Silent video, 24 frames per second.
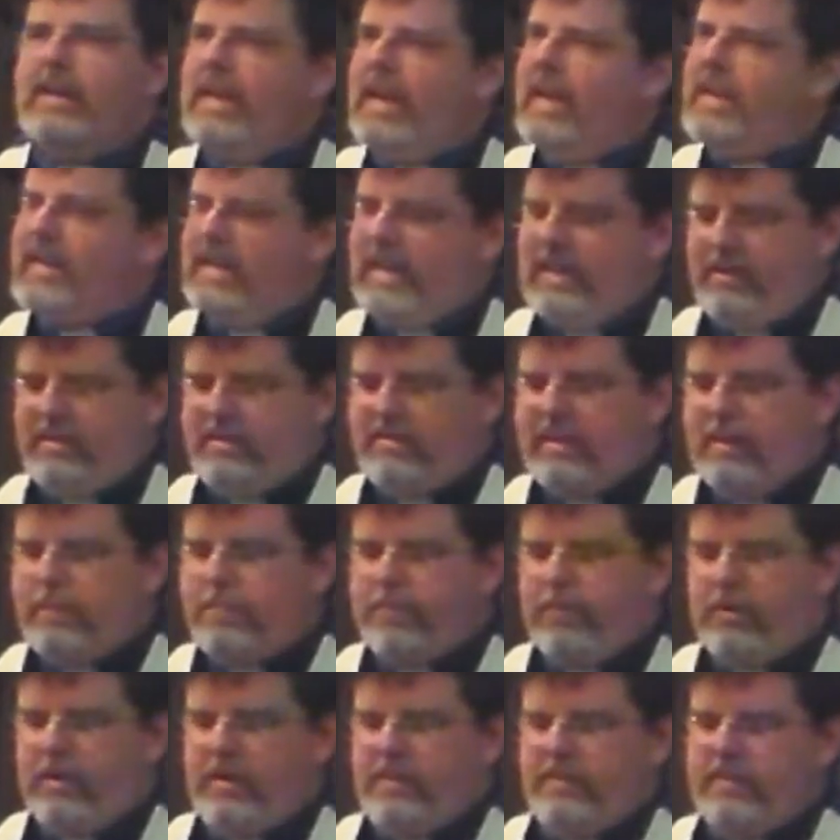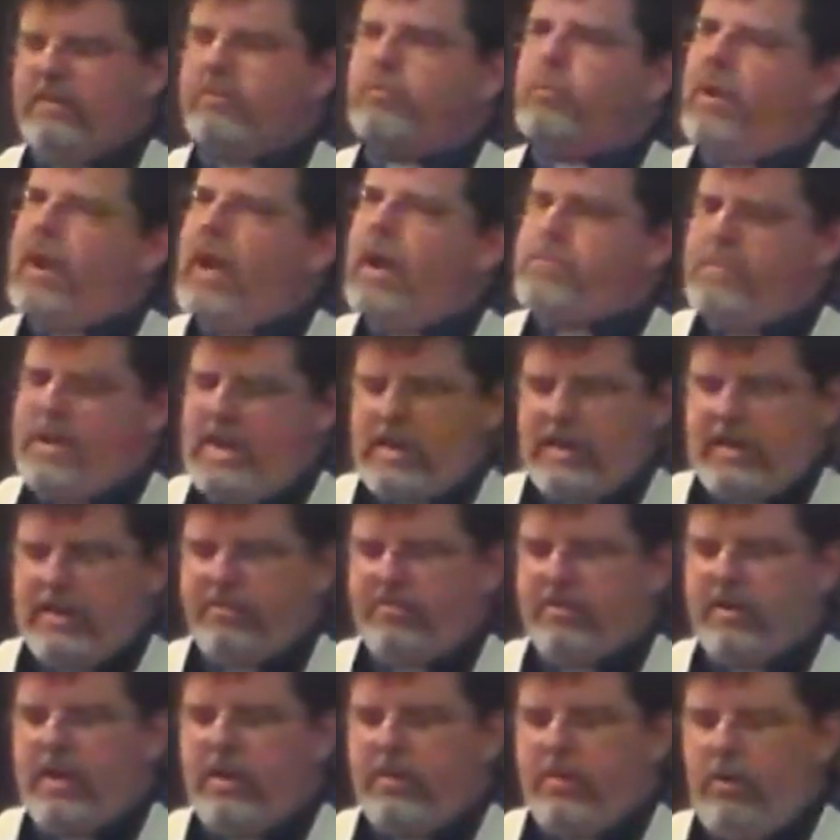He had to get deeper in this. What I mean is,